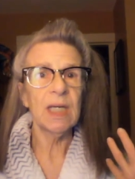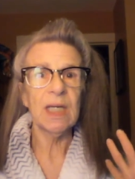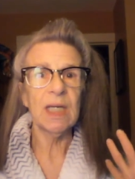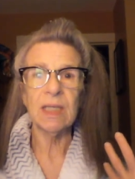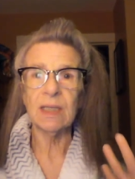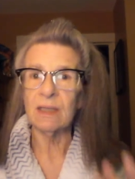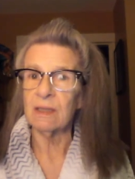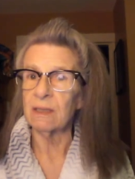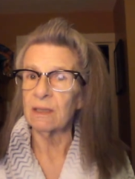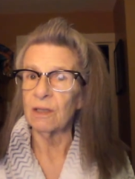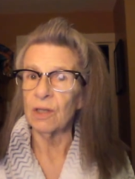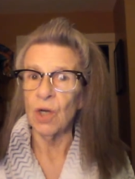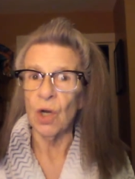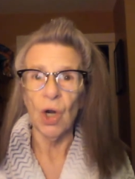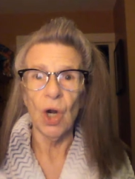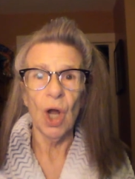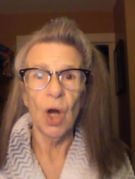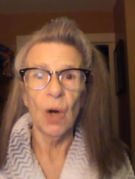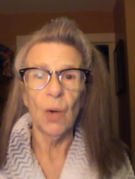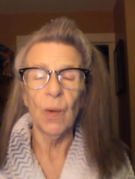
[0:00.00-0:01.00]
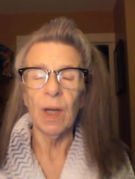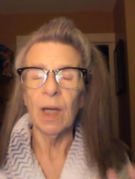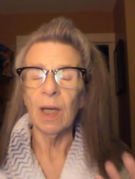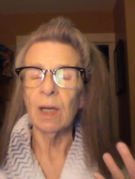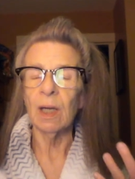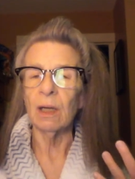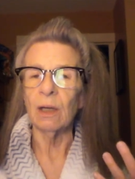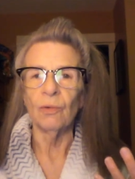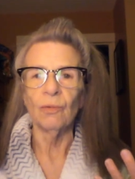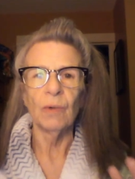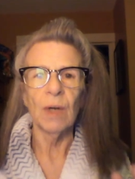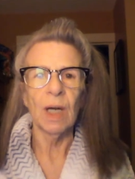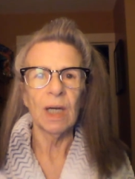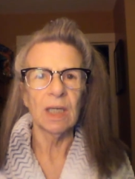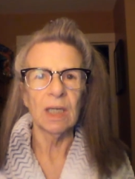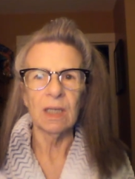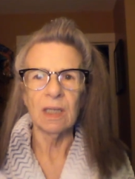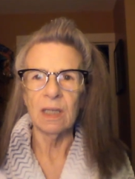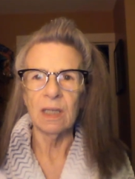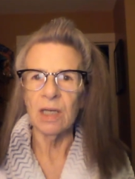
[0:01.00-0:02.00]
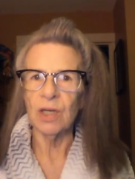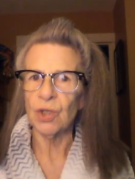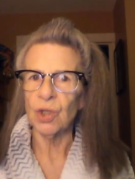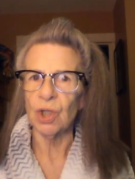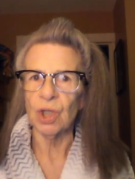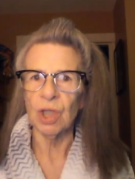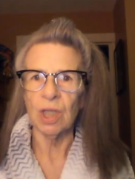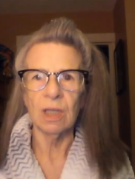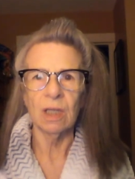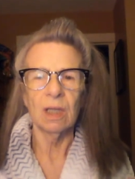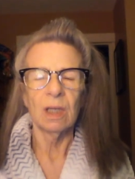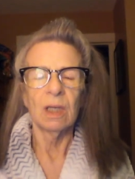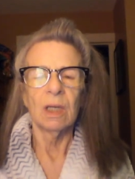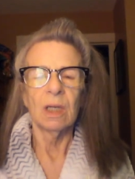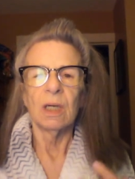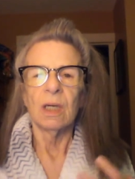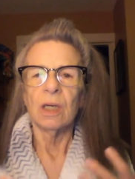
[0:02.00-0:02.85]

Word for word: instant knowing, recognition,